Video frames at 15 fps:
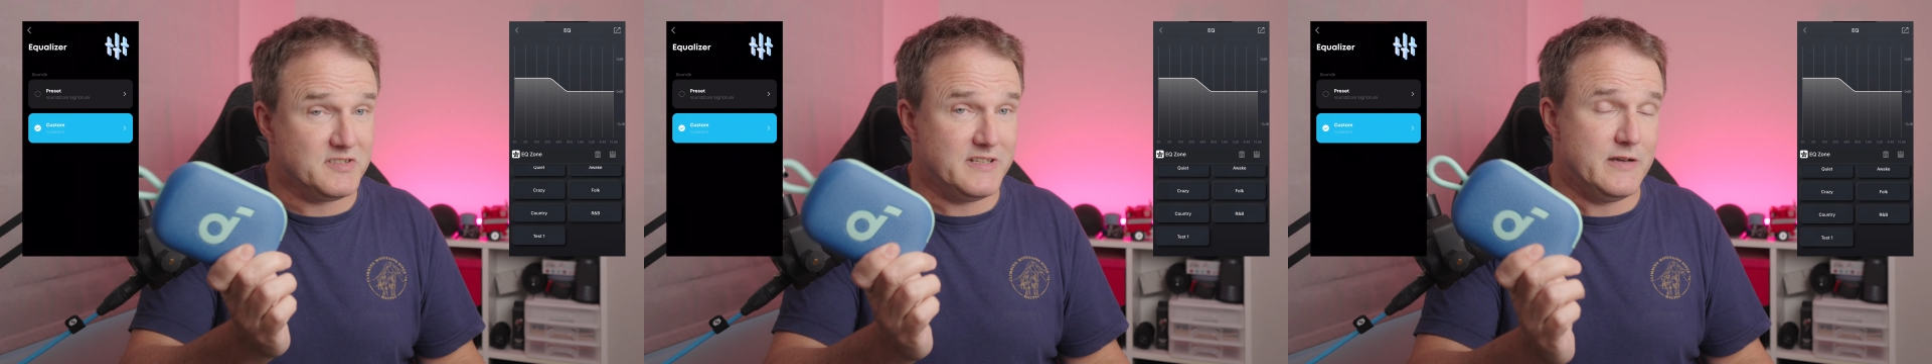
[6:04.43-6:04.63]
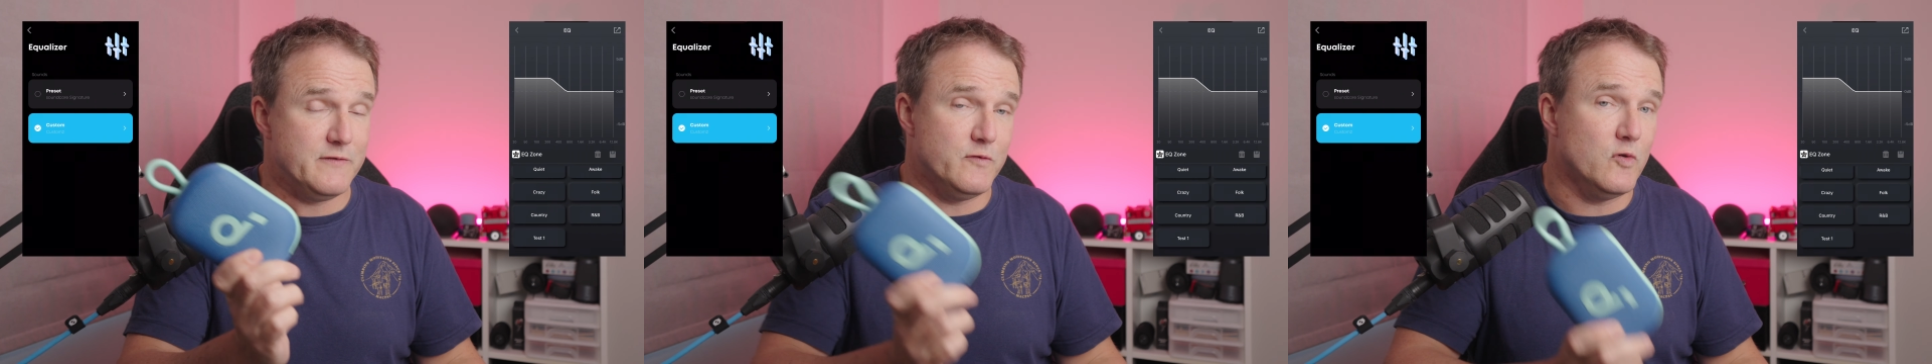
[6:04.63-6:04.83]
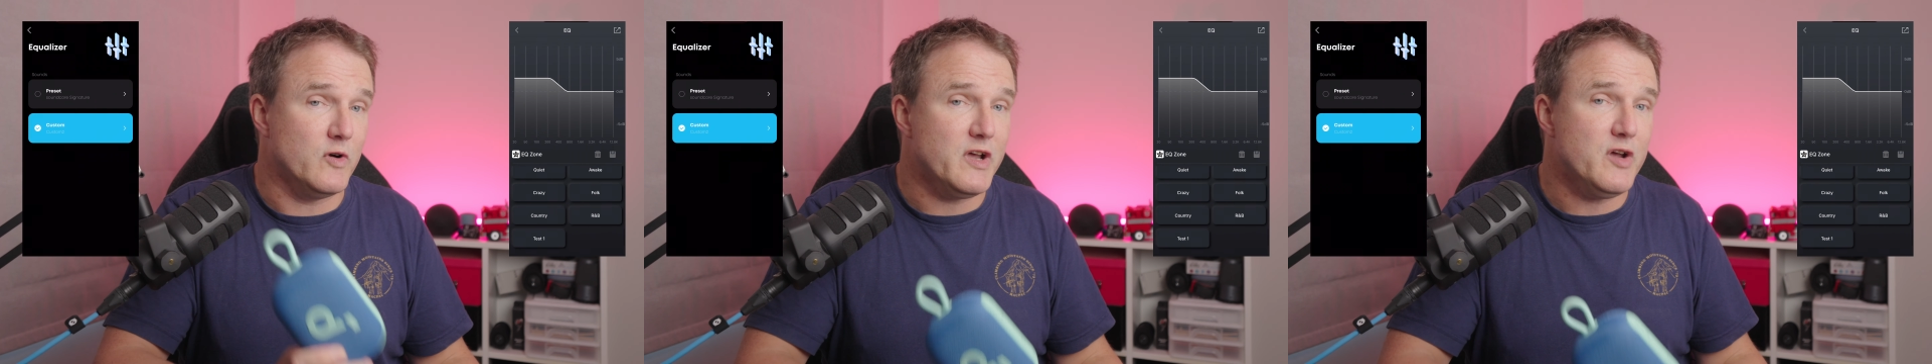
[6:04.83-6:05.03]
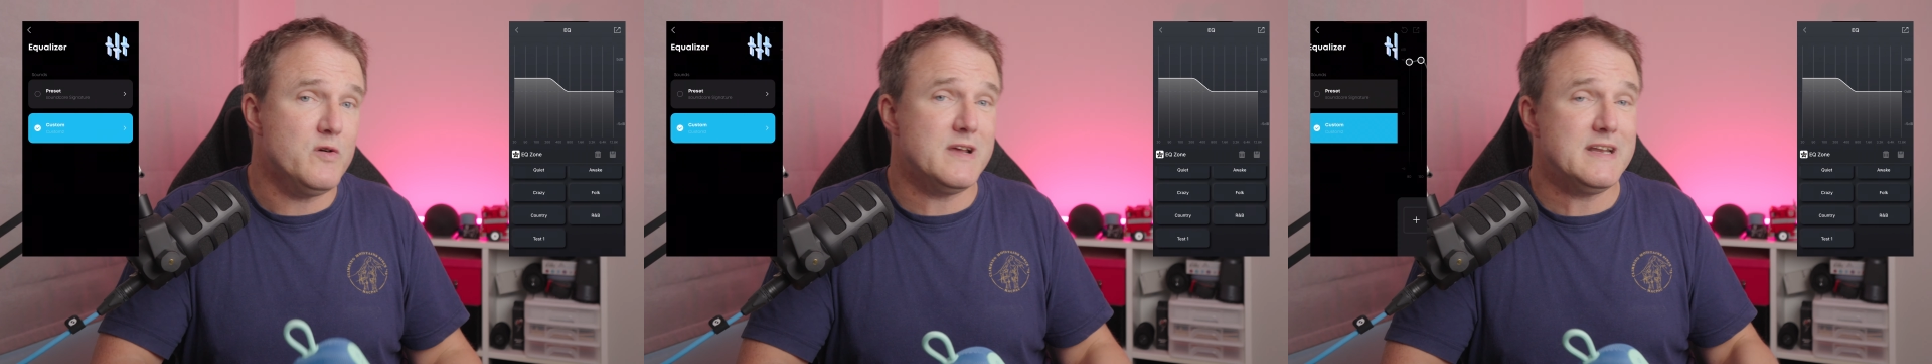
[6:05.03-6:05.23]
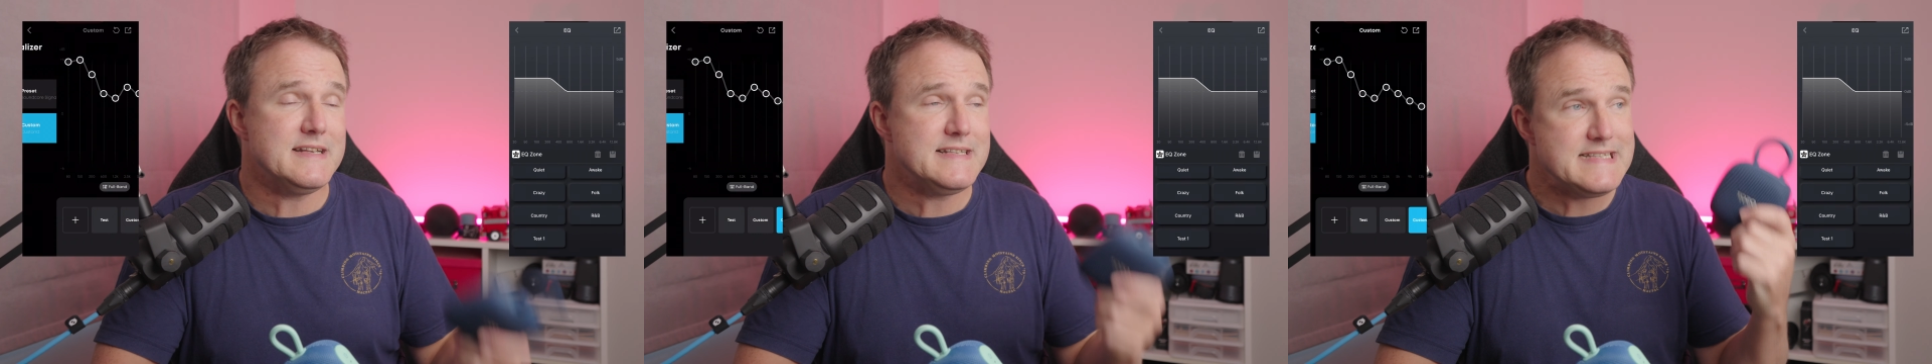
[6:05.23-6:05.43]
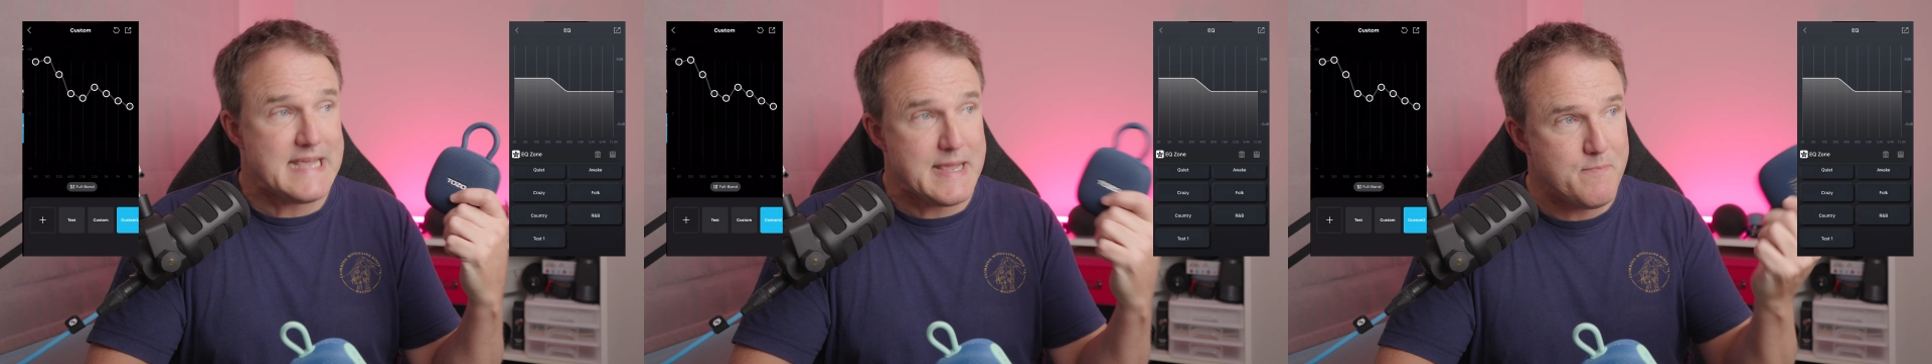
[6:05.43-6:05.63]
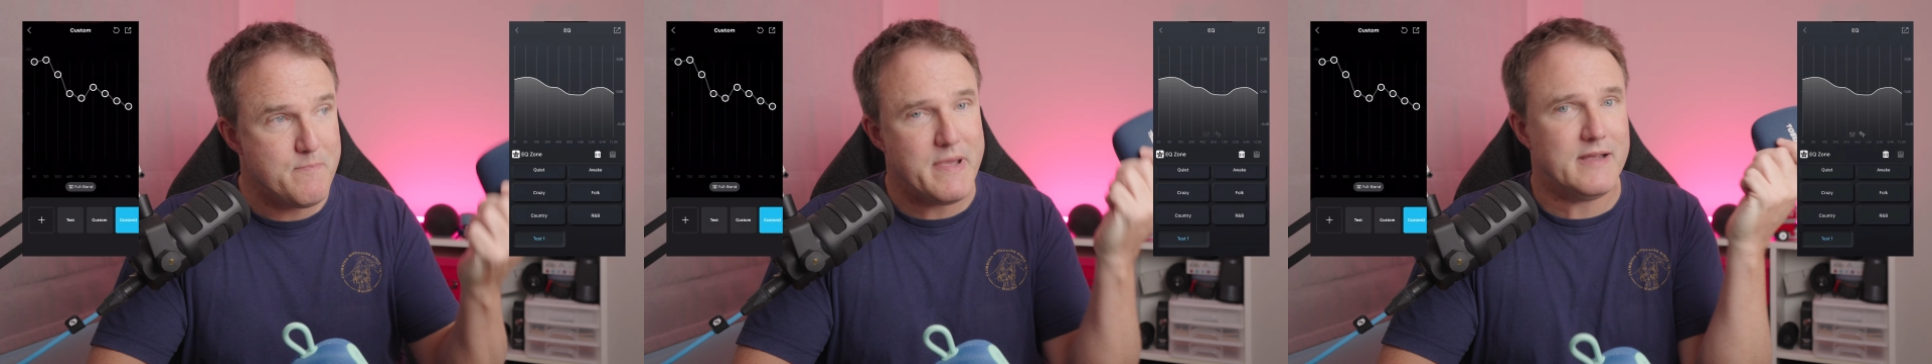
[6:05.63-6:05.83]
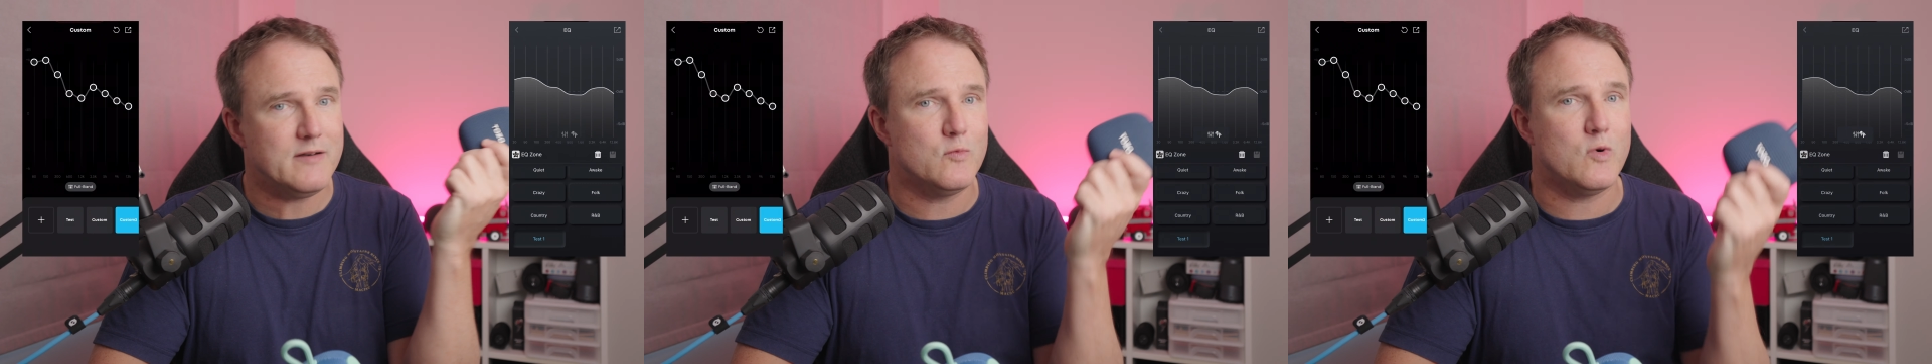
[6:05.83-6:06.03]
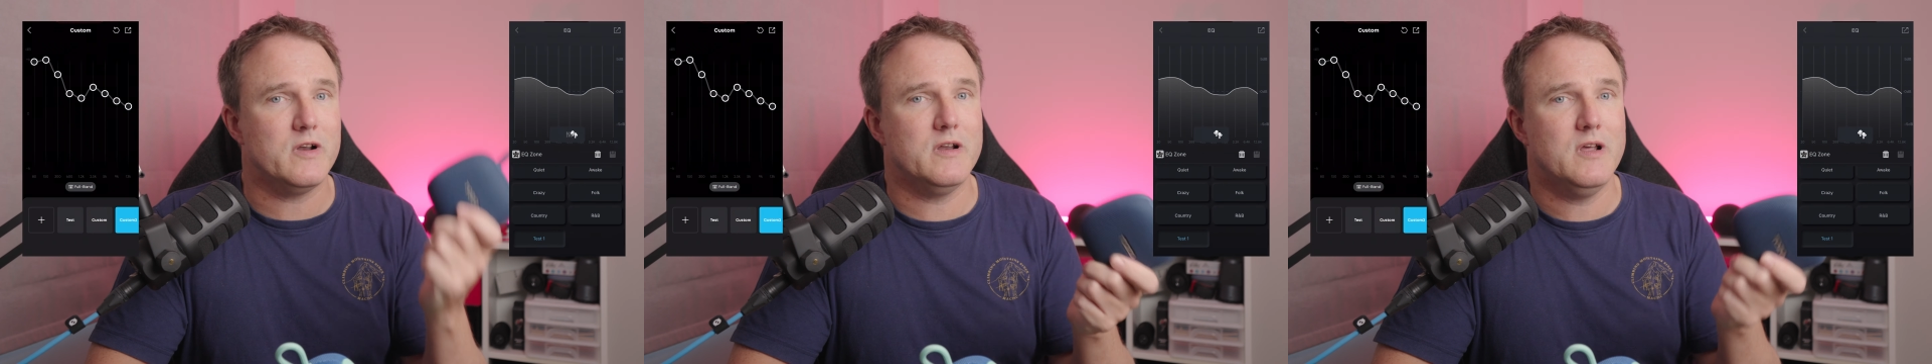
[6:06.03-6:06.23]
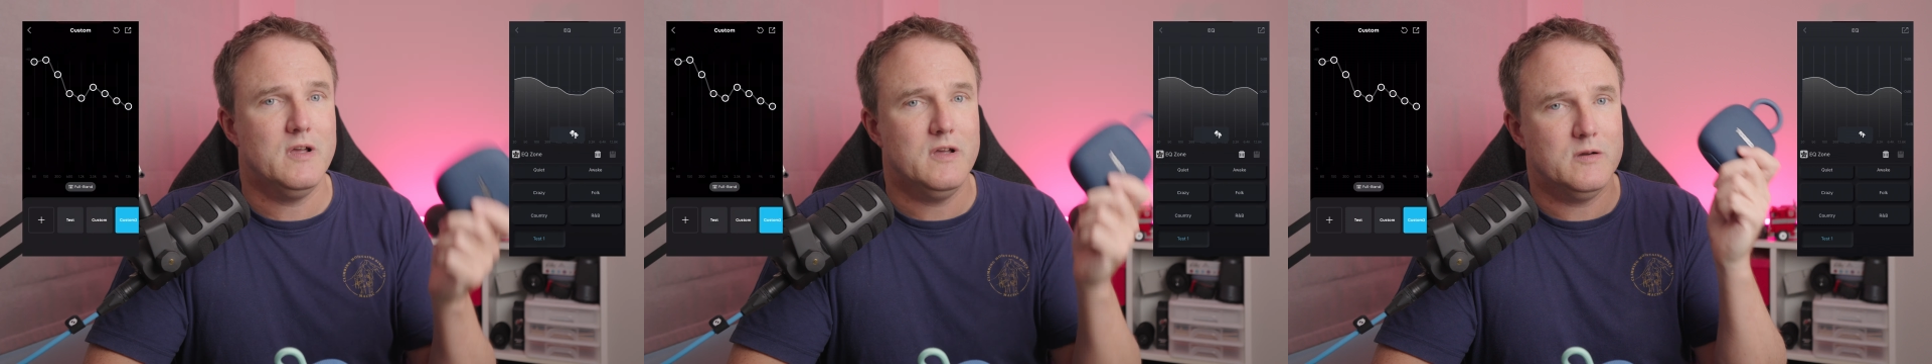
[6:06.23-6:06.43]
Select 4 Go and a 10-band
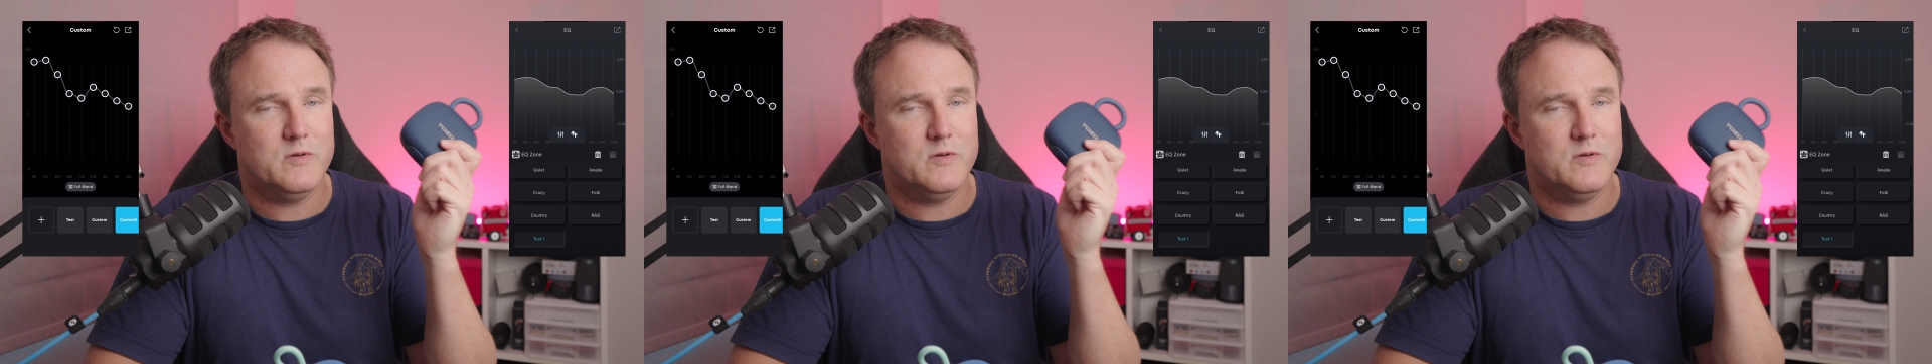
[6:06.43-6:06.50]
one